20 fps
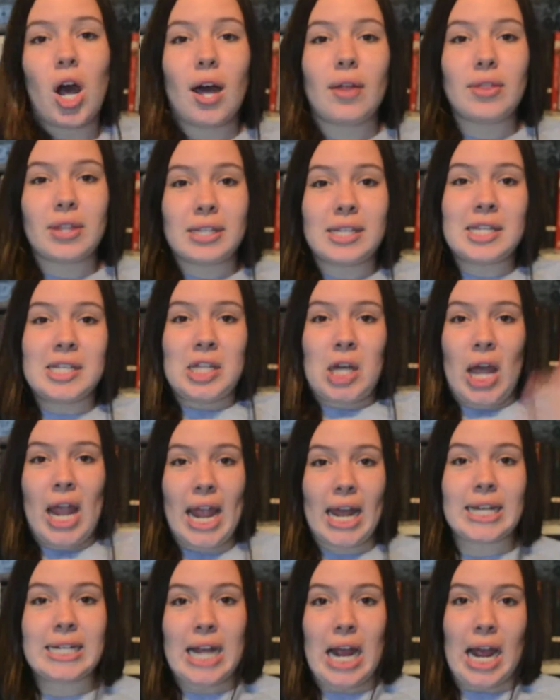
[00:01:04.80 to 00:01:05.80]
This is the
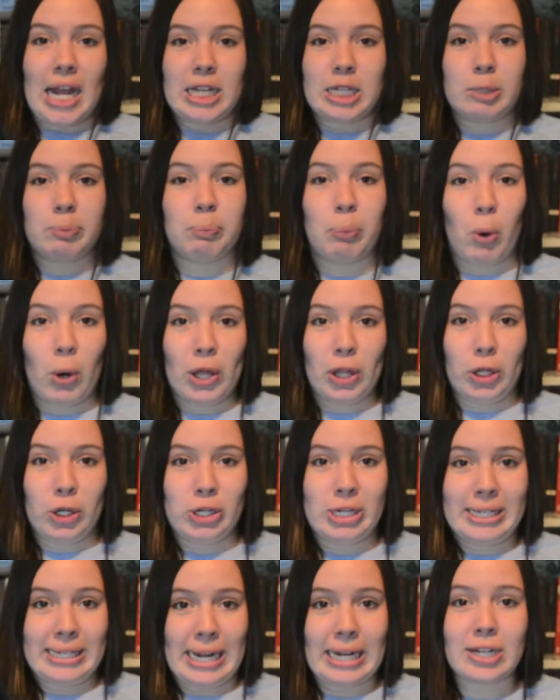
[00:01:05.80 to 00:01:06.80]
anti-spoiler
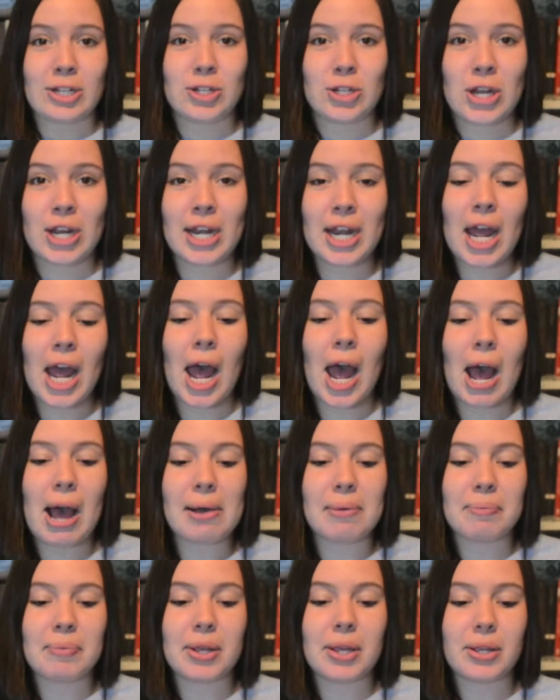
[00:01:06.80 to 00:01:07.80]
section.
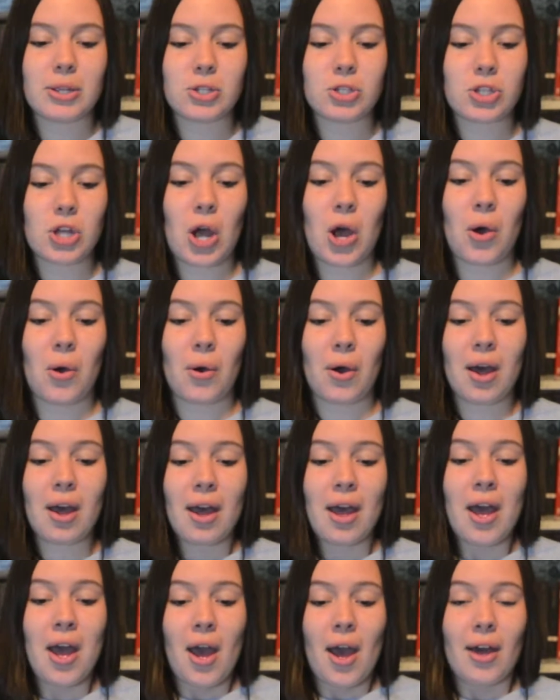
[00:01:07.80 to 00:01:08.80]
So
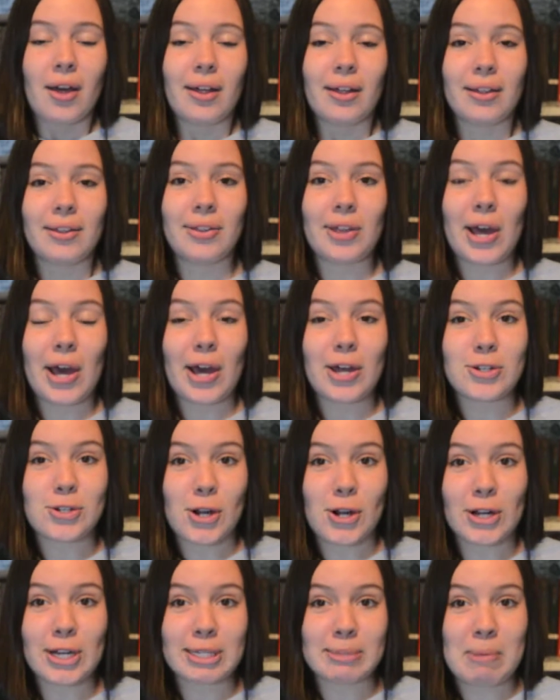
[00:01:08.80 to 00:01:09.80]
The
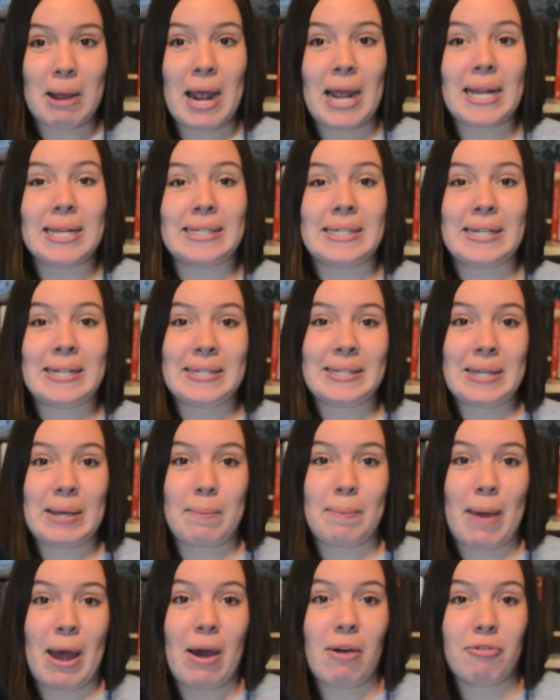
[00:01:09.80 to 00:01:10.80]
Darkest Minds is
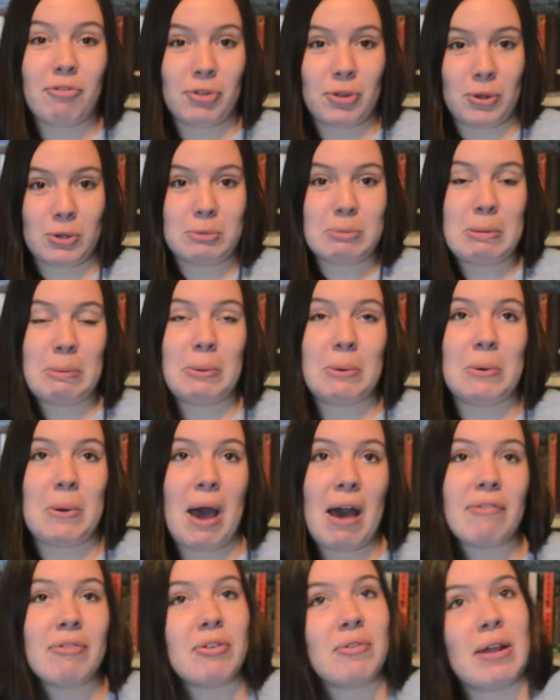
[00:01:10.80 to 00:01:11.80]
about, for those people who
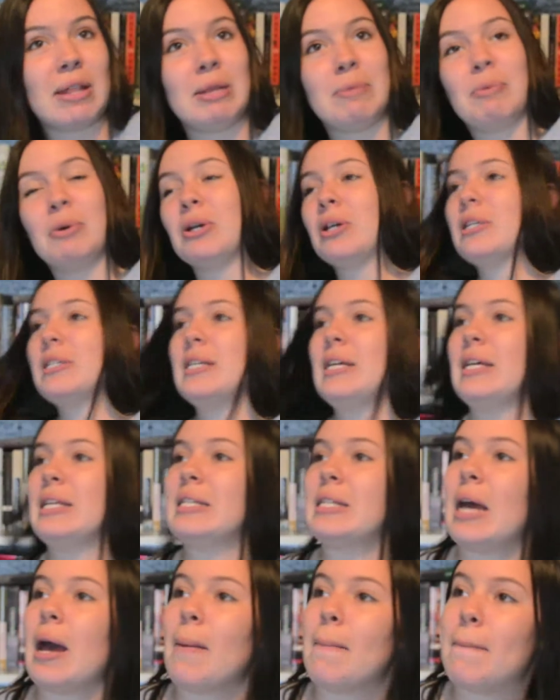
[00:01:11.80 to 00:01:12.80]
haven't read the books, is
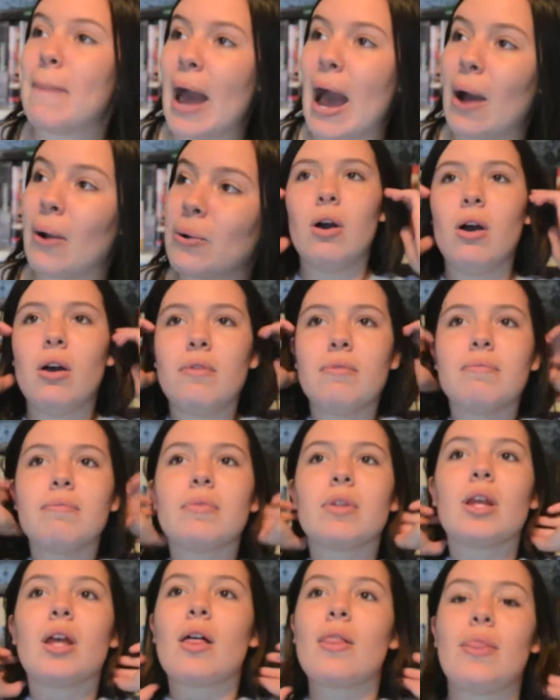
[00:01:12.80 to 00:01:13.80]
about,
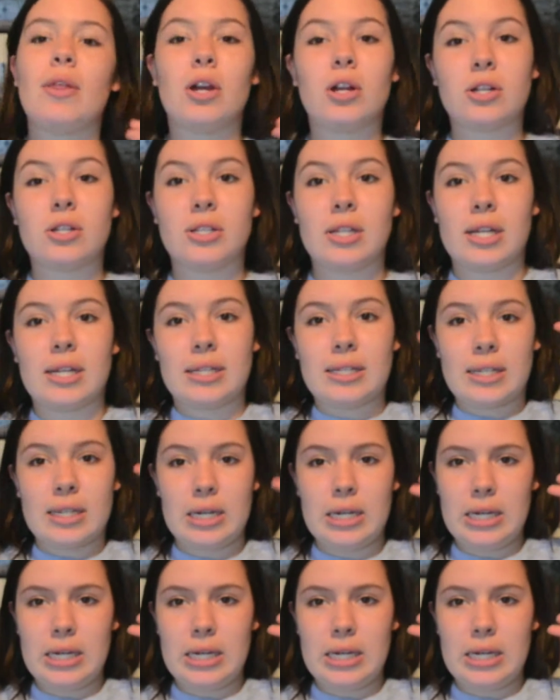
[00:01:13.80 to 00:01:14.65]
there's this